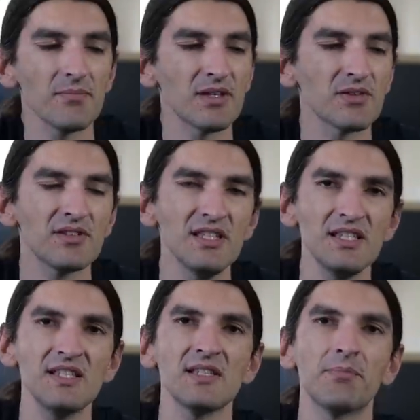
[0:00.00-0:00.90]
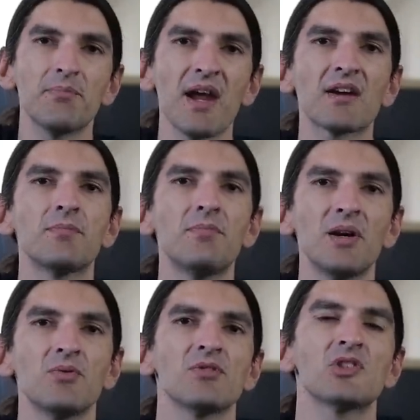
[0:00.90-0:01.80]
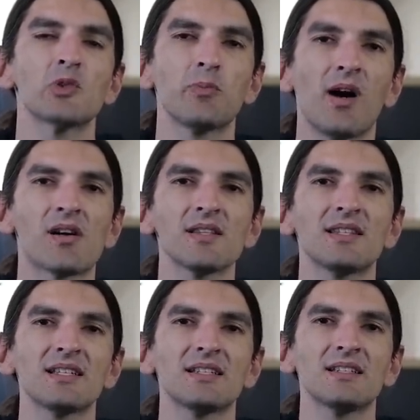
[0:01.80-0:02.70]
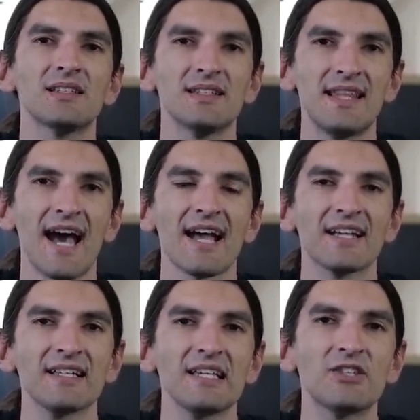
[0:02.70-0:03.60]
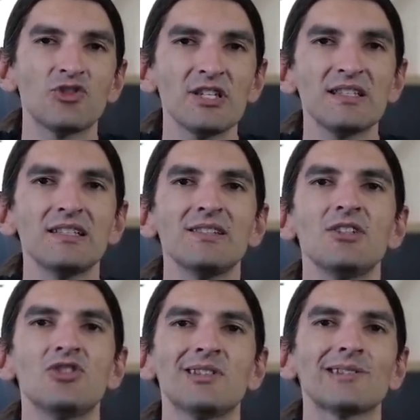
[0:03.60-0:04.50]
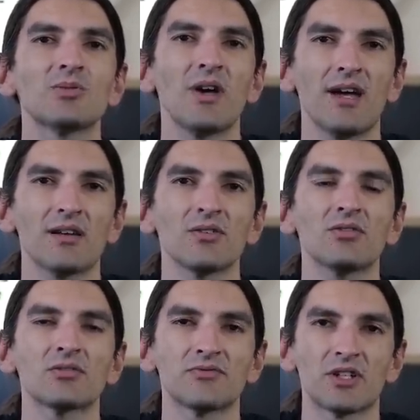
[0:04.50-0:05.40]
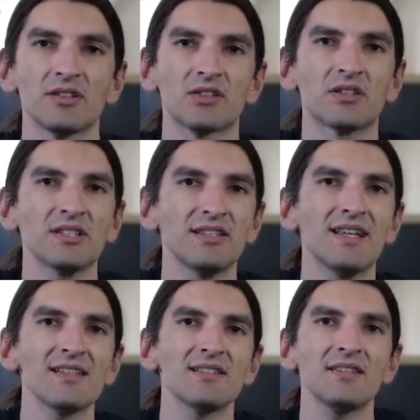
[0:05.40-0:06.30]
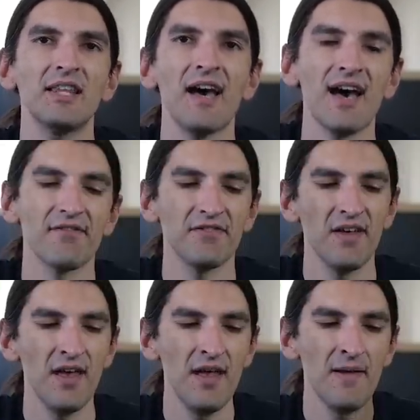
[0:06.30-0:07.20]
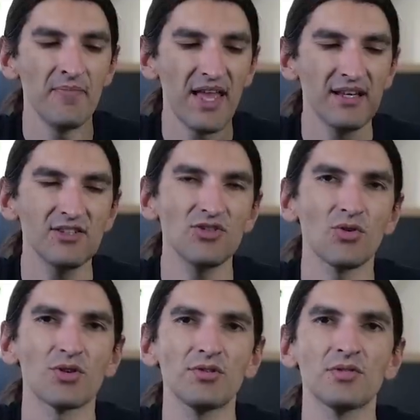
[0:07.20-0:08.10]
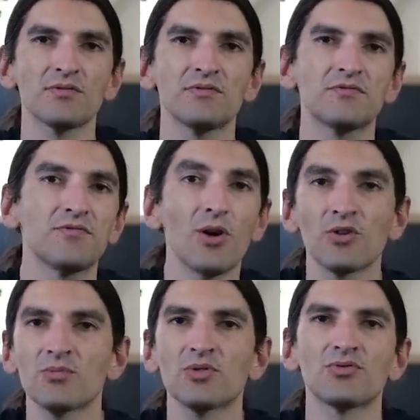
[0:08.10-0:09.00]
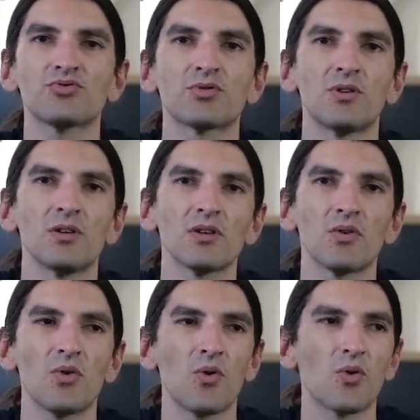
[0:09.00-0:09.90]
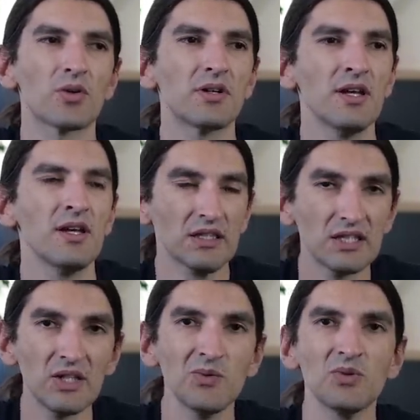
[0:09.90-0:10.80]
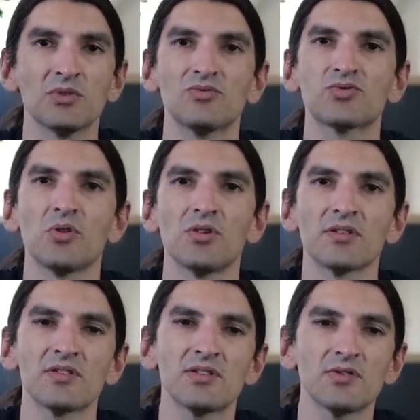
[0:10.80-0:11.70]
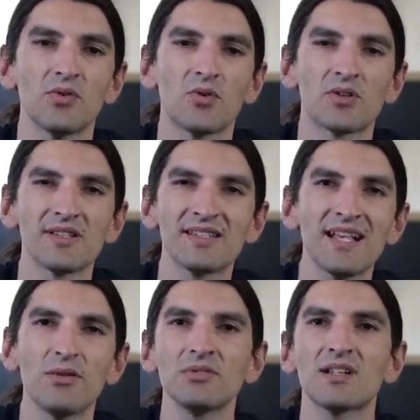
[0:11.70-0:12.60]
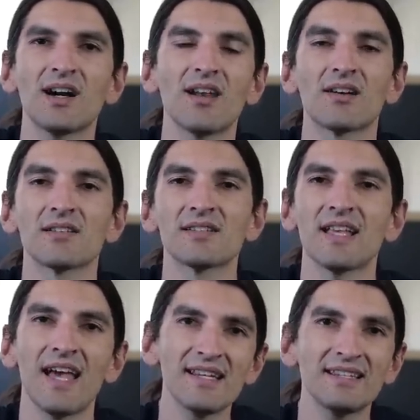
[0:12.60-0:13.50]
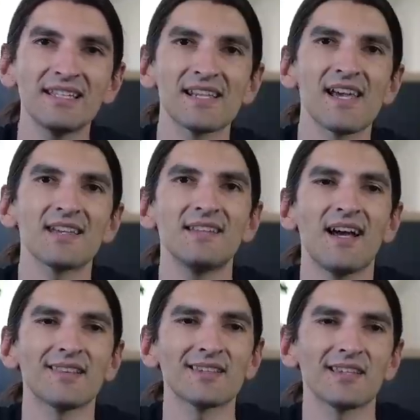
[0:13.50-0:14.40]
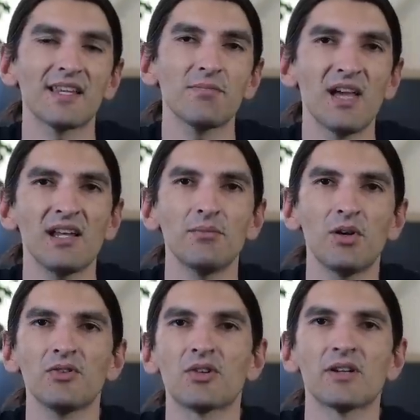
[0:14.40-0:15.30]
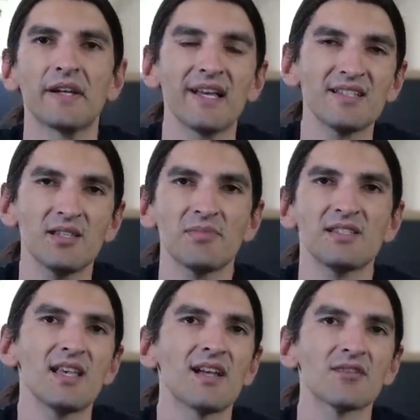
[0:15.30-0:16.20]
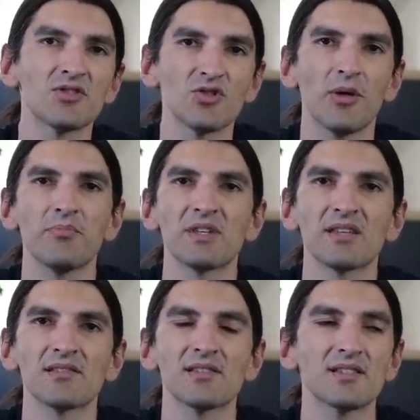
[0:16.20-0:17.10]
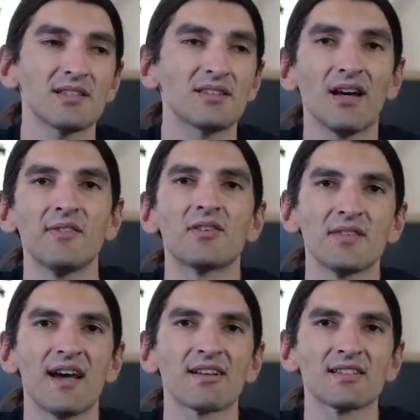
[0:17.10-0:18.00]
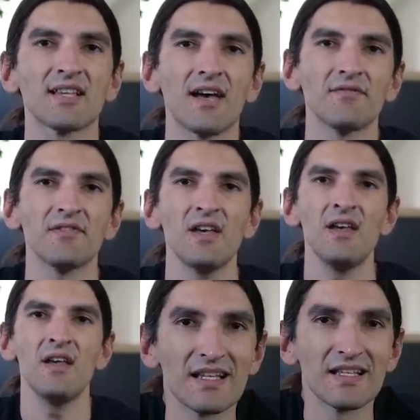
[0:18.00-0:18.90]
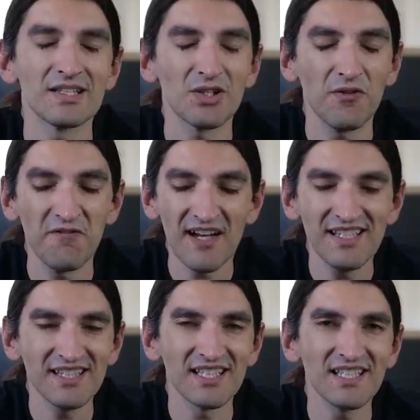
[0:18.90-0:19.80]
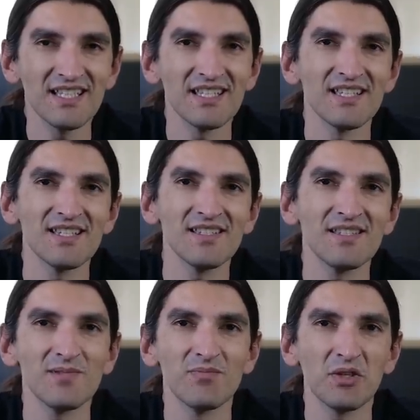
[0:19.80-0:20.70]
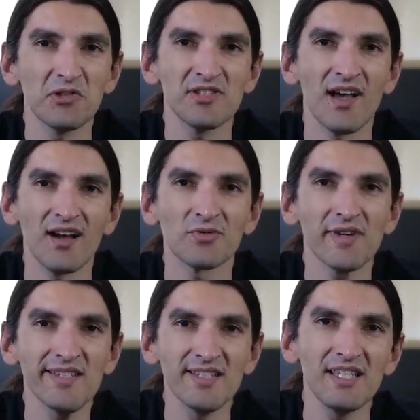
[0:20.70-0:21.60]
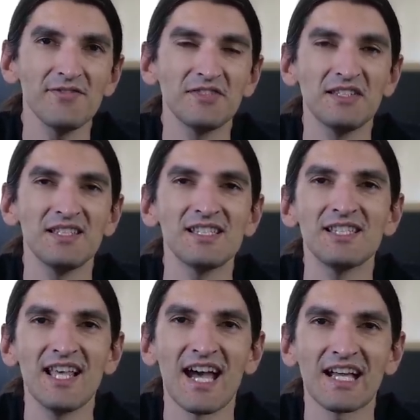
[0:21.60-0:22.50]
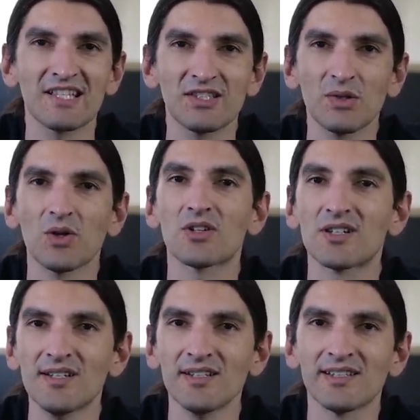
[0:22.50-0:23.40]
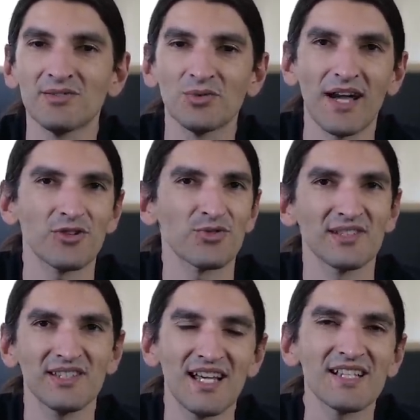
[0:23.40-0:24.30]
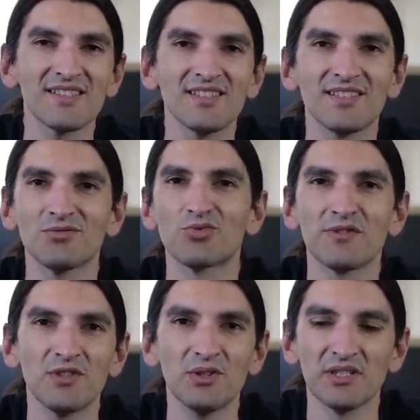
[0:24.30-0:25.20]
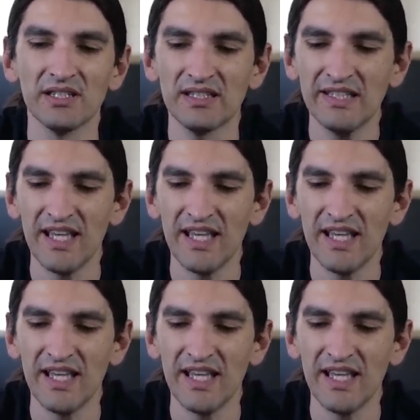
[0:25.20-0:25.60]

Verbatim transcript: because this is a bare-bone Spartan D A C. It's just a digital to analog converter. It doesn't have any sort of volume control or tone controls or sound colors, anything like that, like many modern S M S Ls, Toppings and other D A Cs have. So funny thing is, because I received this D A C so early to actually test it and review it,